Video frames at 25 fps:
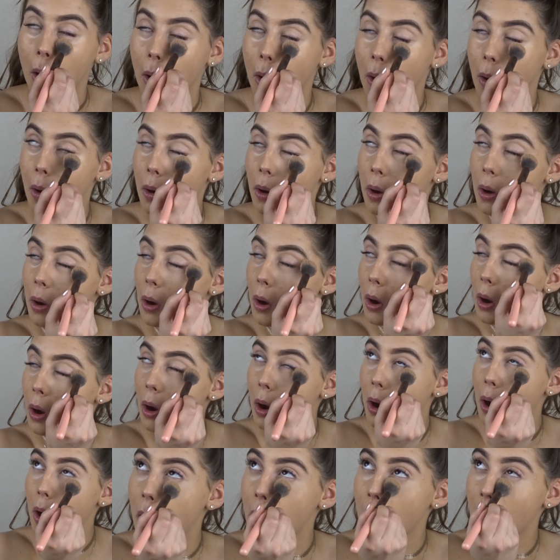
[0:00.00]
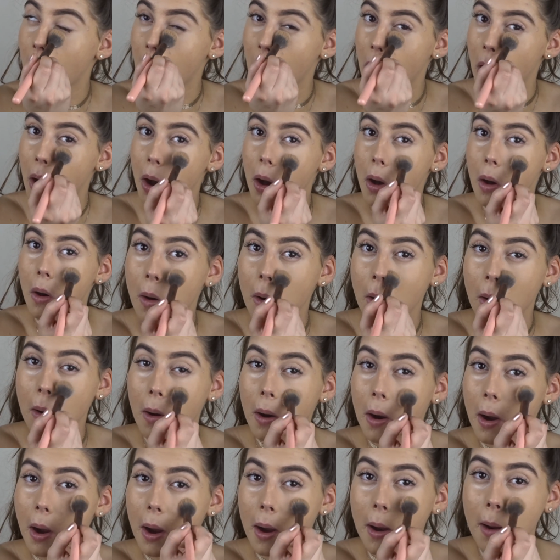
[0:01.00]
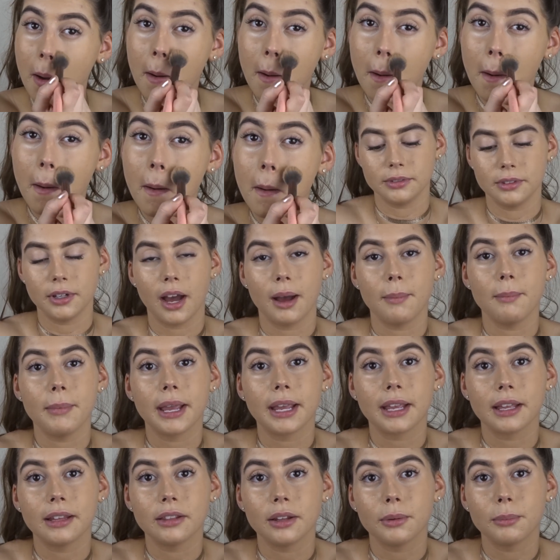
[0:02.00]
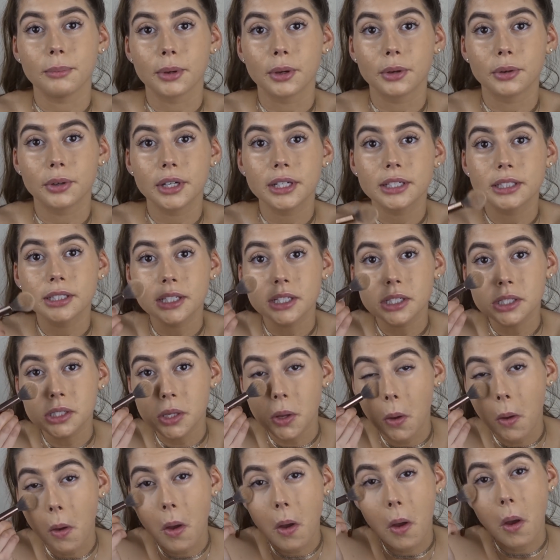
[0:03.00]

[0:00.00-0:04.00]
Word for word: Okay, okay, okay. Not making them creases.